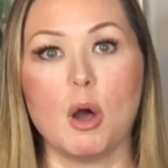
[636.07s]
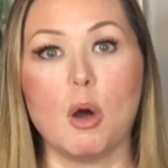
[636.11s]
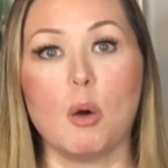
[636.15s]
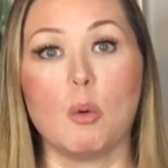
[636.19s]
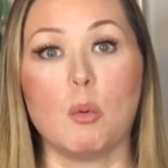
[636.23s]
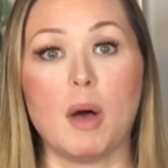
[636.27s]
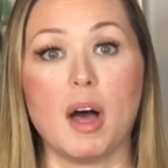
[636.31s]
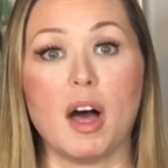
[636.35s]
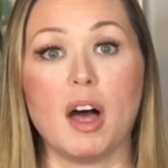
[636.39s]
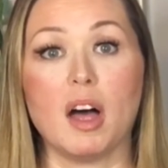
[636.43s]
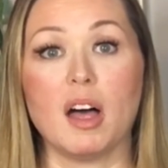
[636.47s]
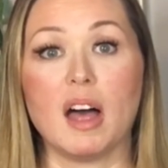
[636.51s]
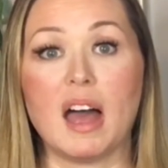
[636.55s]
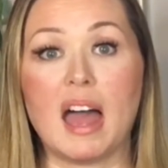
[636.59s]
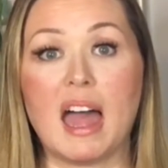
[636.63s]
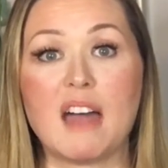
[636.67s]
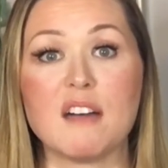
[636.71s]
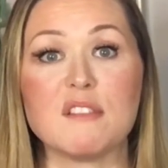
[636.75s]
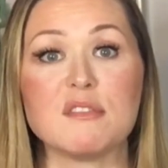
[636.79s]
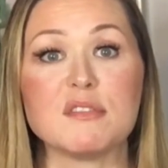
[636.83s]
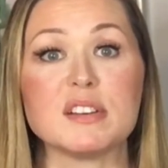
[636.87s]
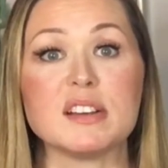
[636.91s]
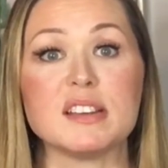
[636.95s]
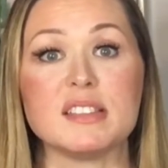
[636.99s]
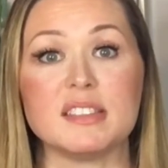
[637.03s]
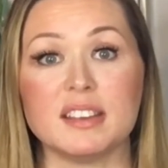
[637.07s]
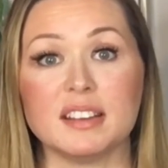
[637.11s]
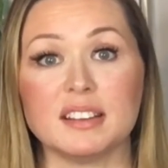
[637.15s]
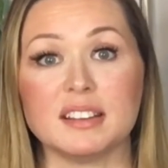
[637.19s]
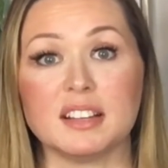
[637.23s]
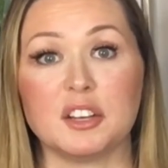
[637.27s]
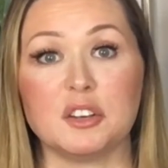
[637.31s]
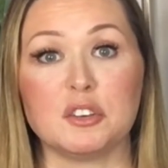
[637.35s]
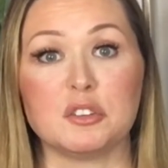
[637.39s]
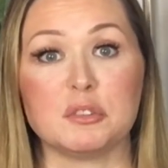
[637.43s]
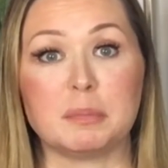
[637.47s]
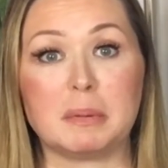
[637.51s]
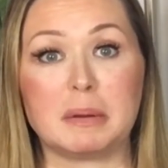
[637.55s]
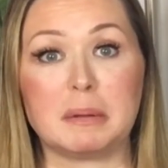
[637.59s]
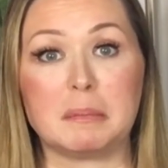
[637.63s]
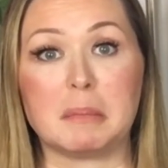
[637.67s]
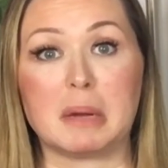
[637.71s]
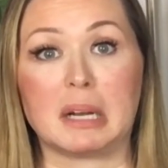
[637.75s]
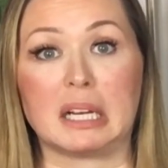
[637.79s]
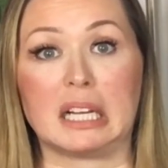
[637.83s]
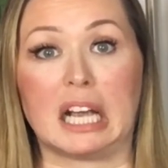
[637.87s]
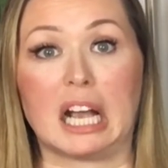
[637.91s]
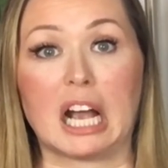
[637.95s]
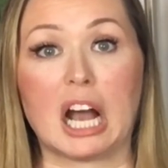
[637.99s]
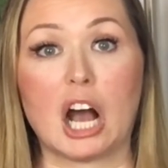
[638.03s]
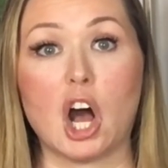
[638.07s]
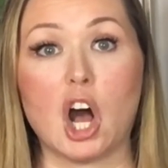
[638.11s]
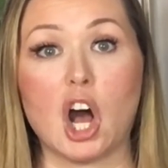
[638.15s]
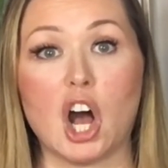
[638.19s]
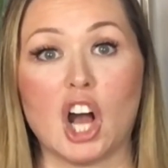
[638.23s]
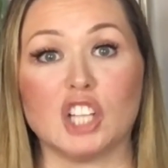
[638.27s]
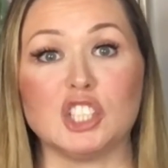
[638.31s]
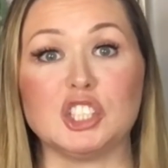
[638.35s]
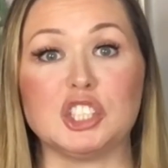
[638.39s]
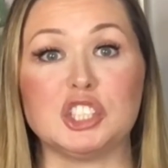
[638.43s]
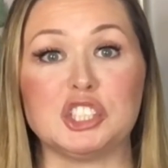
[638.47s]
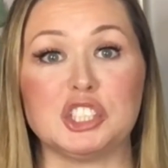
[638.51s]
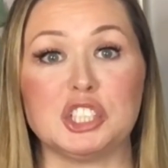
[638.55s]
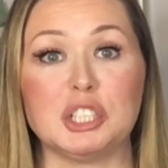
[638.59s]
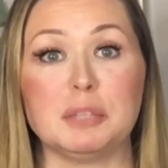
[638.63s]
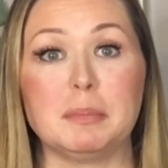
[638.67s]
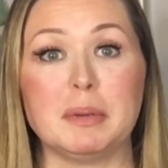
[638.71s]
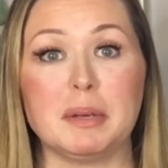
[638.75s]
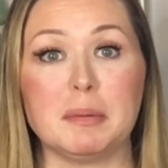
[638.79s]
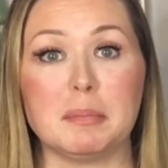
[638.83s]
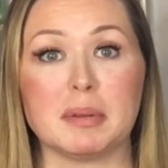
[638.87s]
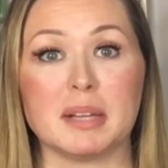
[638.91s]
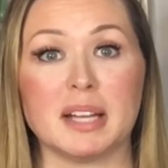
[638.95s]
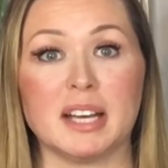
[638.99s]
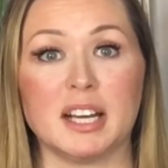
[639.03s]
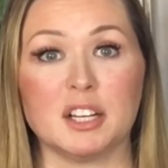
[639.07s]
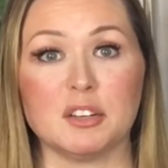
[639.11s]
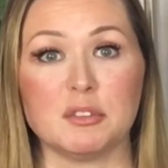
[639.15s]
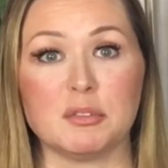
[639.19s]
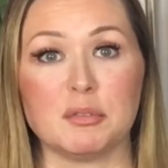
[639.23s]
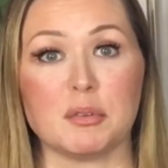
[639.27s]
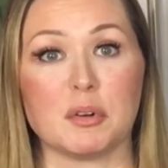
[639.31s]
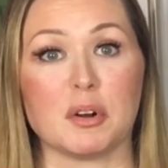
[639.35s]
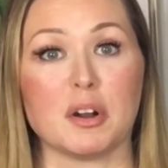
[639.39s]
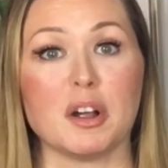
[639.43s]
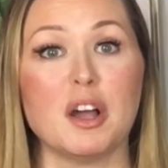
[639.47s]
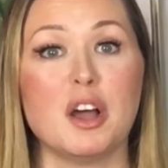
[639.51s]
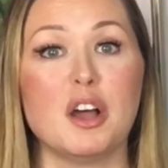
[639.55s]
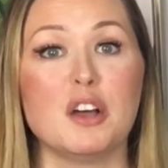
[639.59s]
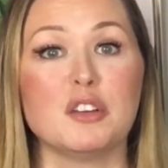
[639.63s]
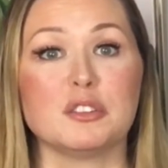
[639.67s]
Well, everything that you spend money on should be planned for.